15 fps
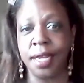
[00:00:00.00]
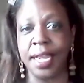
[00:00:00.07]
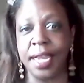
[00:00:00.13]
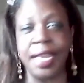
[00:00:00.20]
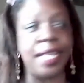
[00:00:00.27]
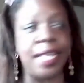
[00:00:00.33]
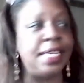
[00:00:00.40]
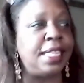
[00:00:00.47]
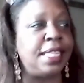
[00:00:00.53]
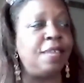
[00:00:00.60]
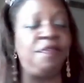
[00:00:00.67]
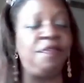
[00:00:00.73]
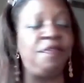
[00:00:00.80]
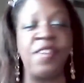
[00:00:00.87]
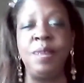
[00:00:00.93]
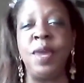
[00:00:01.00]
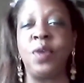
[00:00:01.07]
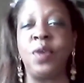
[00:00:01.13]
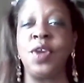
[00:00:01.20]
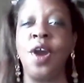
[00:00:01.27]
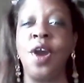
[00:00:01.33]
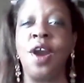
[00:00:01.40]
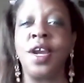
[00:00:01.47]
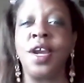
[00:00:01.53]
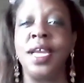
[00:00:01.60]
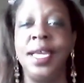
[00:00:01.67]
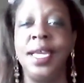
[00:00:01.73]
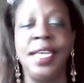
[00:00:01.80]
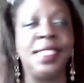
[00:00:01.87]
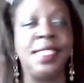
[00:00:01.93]
And the female narc
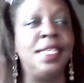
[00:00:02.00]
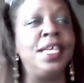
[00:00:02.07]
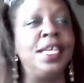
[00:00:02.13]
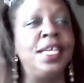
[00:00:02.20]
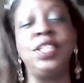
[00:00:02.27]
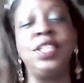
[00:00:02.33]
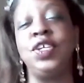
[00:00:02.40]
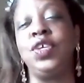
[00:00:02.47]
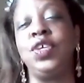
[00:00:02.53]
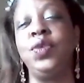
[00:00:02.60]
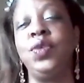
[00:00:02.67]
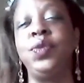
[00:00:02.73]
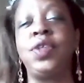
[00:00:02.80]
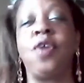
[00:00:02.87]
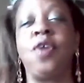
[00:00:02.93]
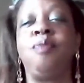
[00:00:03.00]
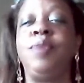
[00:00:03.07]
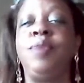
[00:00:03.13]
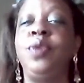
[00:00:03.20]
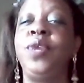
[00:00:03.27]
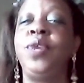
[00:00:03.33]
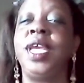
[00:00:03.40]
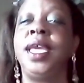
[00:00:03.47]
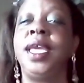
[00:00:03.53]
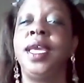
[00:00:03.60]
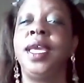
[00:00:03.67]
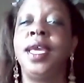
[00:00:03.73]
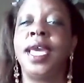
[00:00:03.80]
is looking to use her beauty